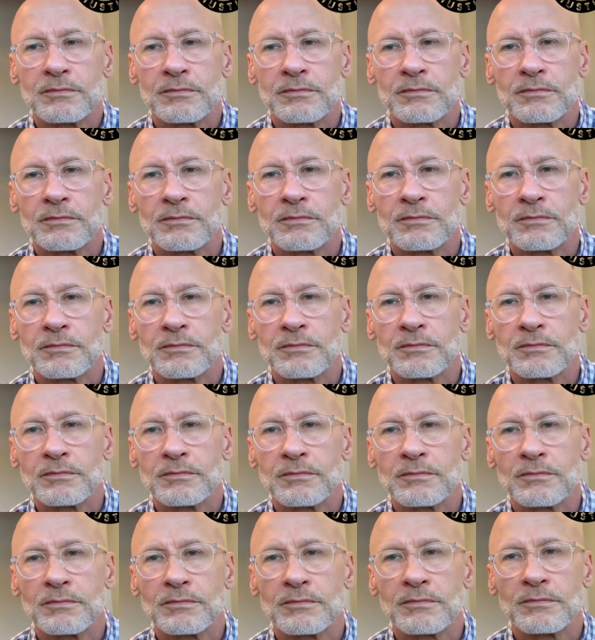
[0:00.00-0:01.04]

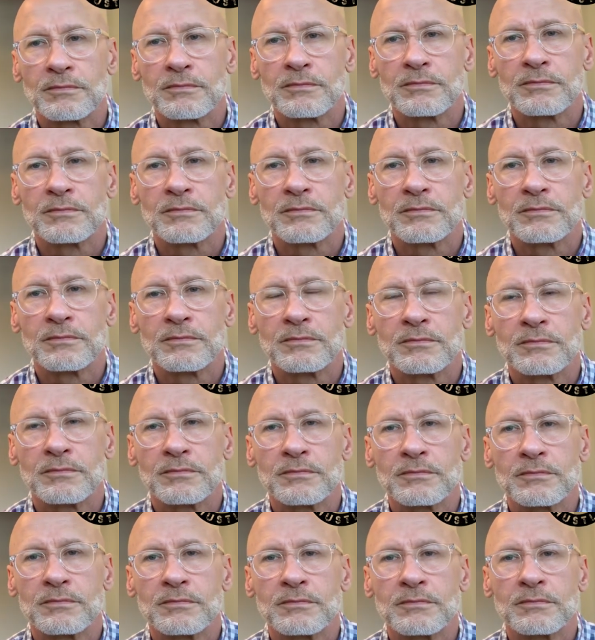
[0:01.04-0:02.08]

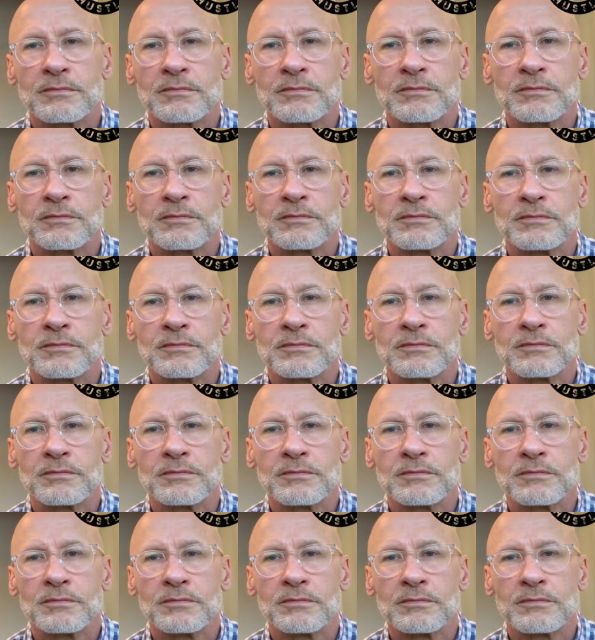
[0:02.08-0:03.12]

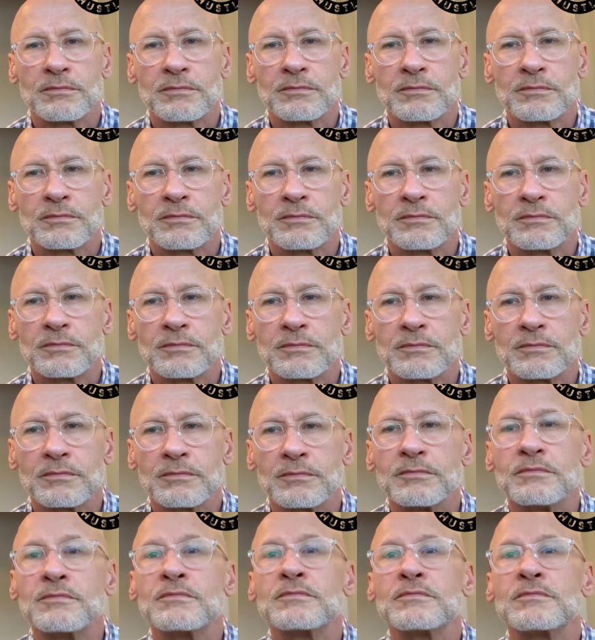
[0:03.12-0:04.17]

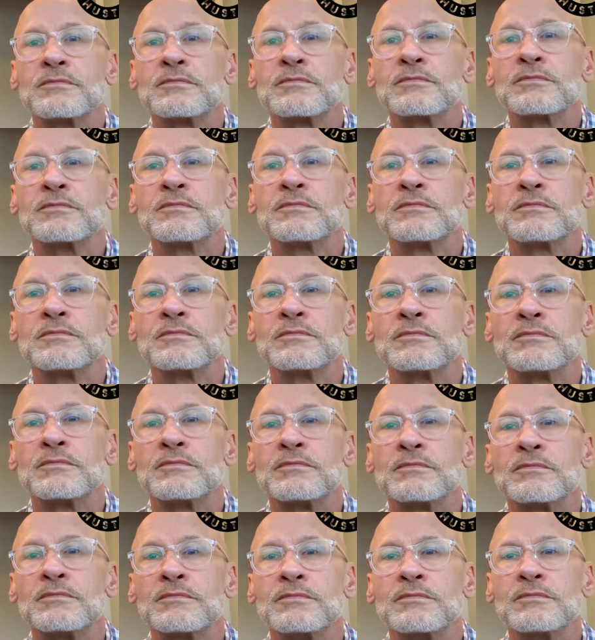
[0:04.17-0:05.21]

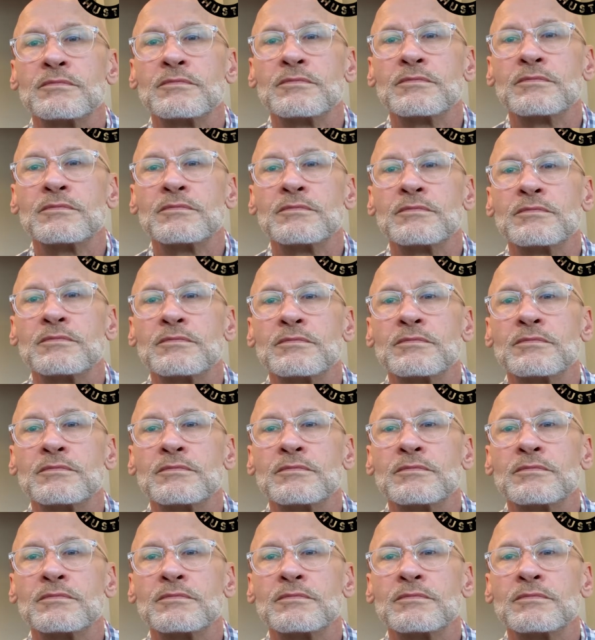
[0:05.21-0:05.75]
The person shown says nothing.